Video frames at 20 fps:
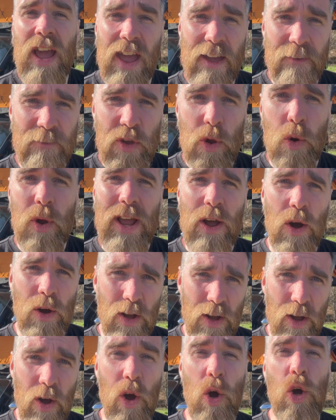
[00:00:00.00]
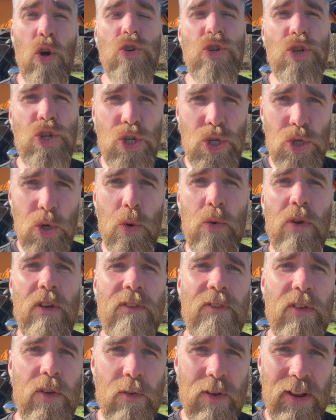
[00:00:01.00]
If you're unsure,
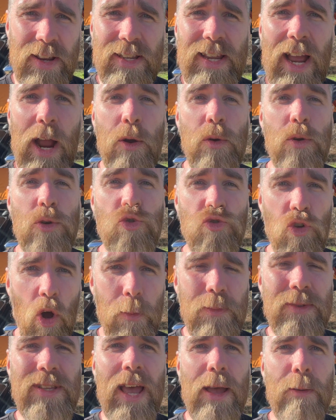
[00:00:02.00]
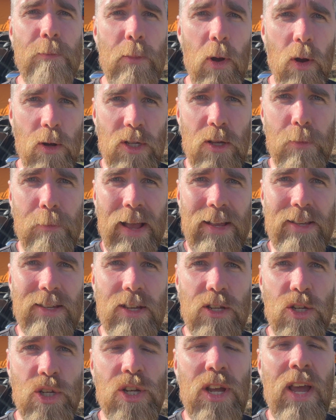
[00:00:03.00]
if you're in doubt, drop Tentbox a
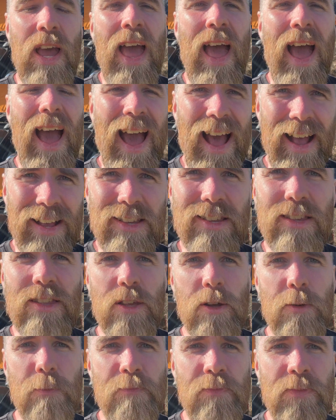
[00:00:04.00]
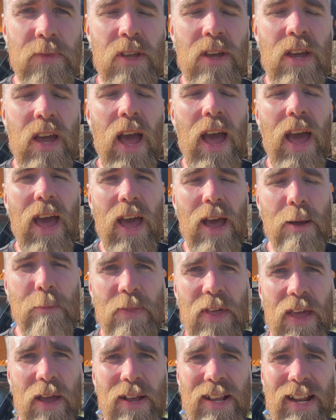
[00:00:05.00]
message, ask them.
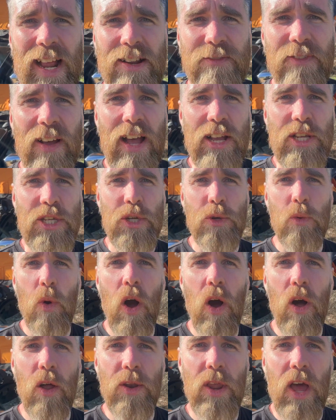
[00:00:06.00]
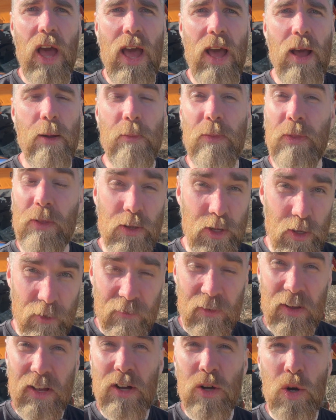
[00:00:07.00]
They can advise you on your
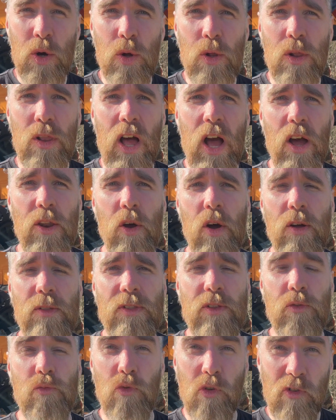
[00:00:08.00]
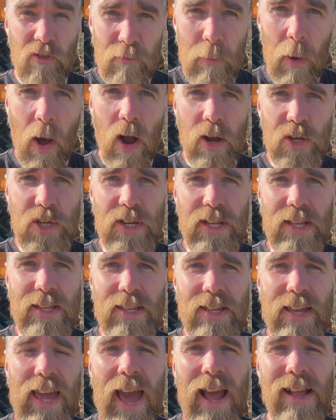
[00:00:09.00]
vehicle and on the roof bars you need
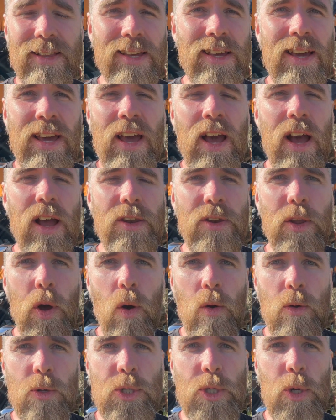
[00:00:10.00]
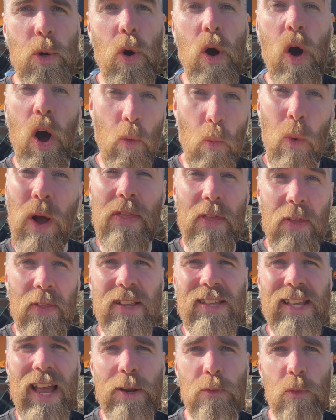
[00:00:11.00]
to get, and also on whether the
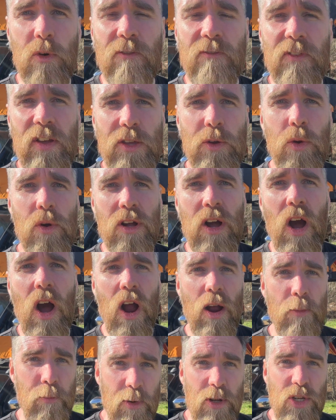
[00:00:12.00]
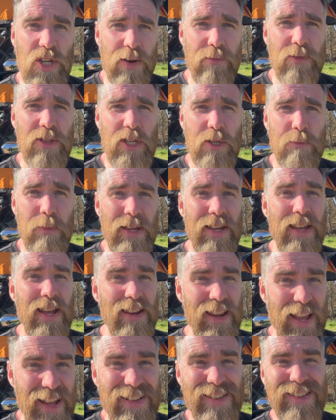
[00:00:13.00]
tent will fit your car. But generally
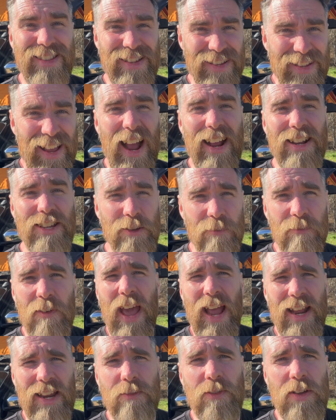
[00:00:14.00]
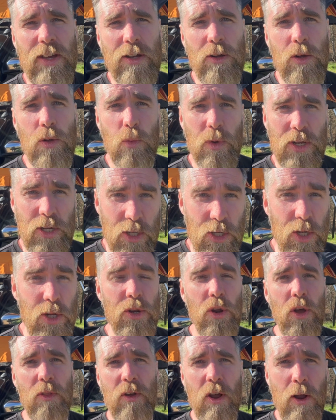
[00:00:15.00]
speaking, it's designed to fit any vehicle, which is
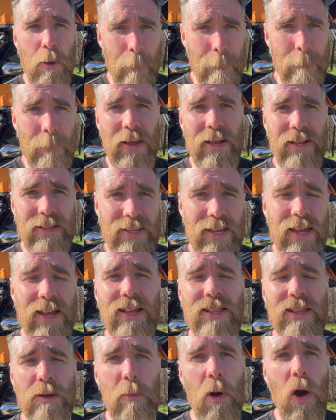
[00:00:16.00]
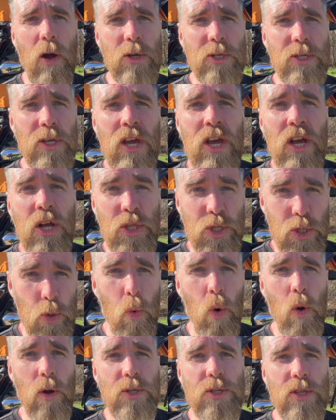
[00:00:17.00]
another big tick in the box
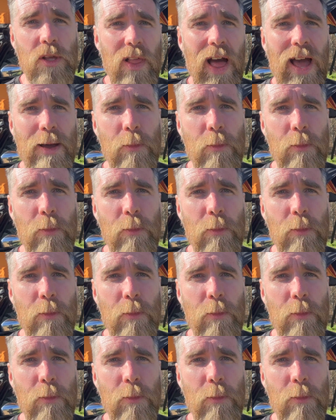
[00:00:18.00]
towards the Lite